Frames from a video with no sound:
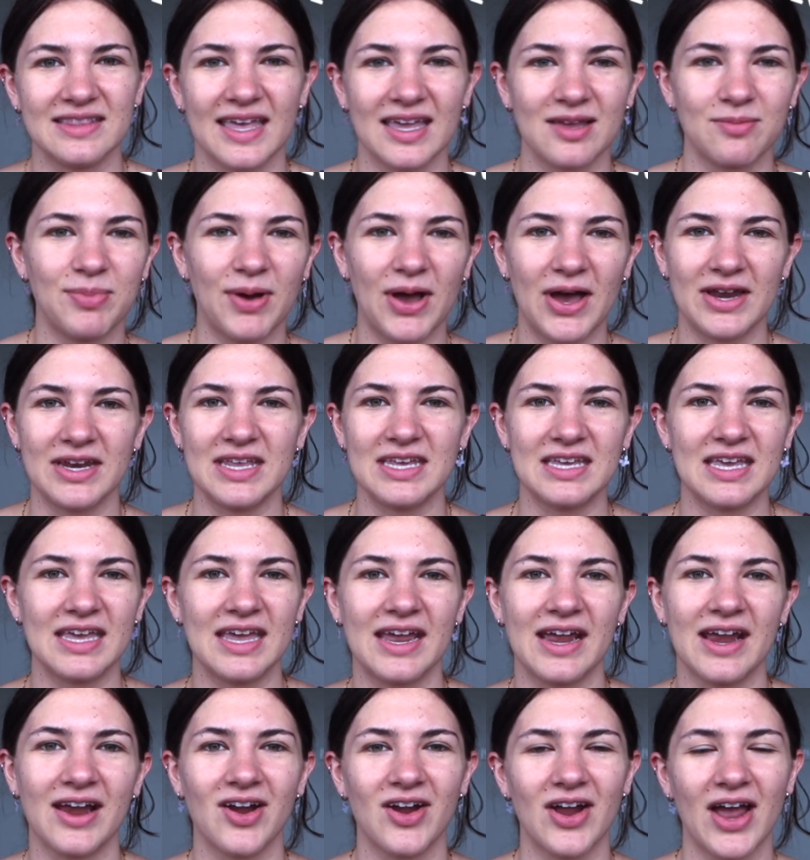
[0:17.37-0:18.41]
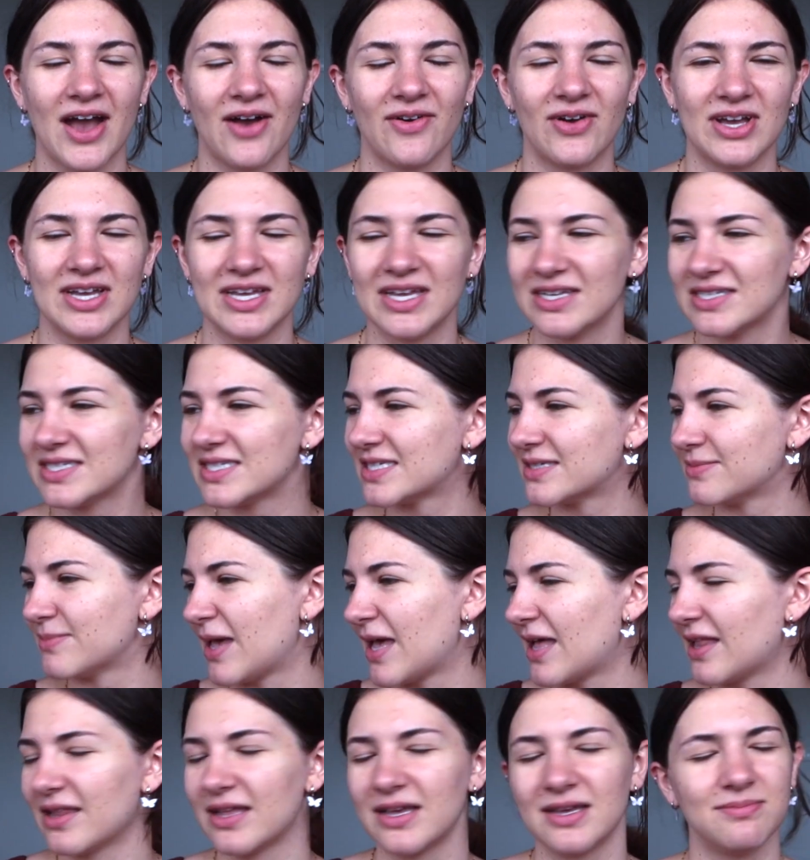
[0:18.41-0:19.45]
like body care, how I
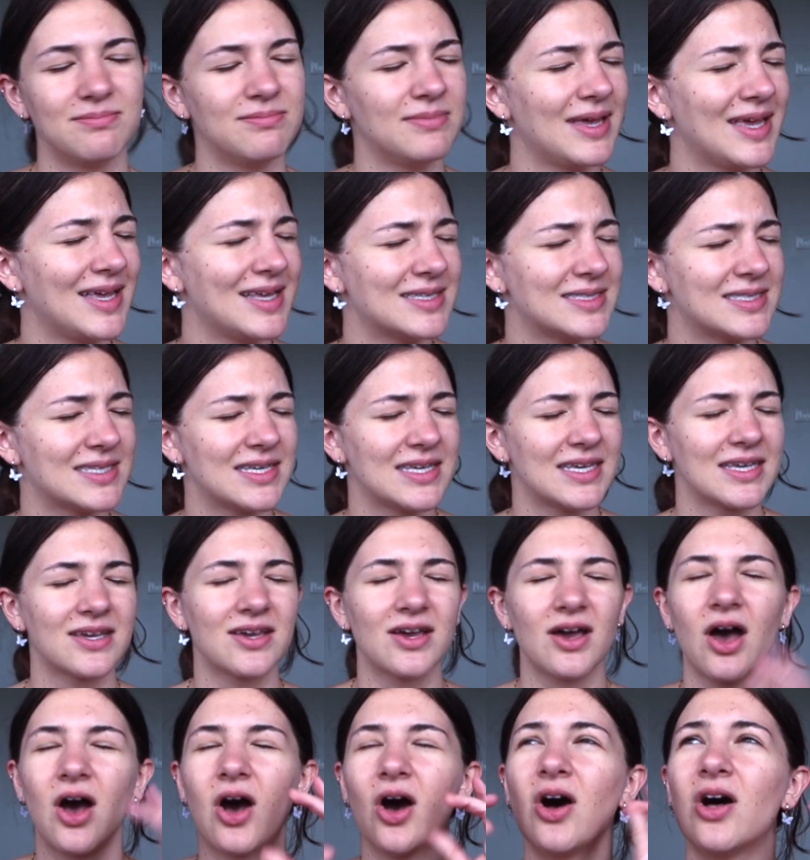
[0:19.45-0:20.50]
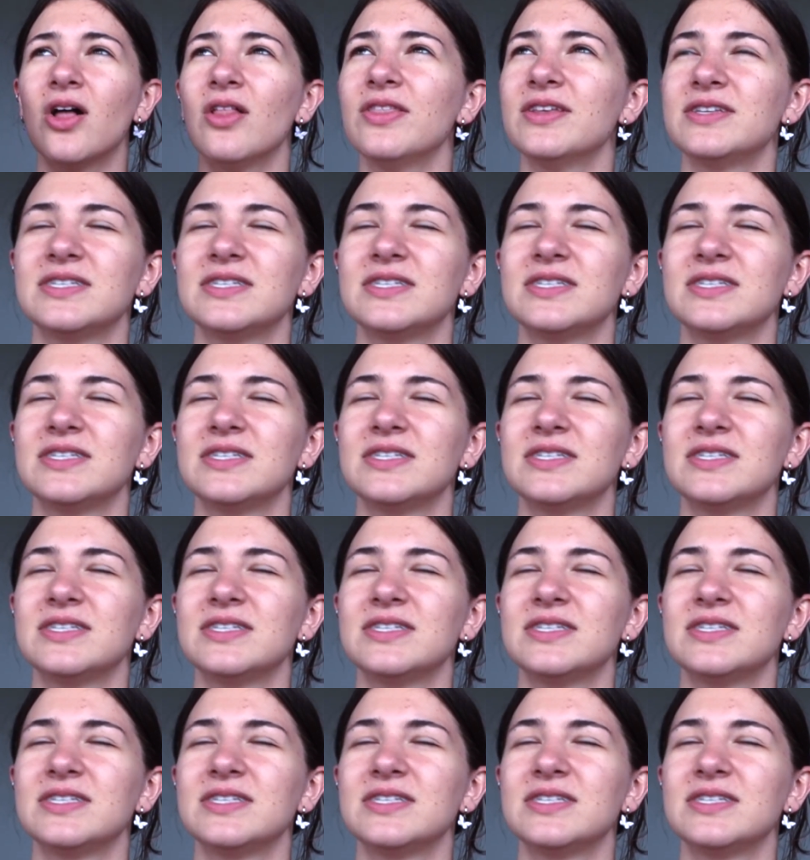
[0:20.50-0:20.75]
smell amazing all the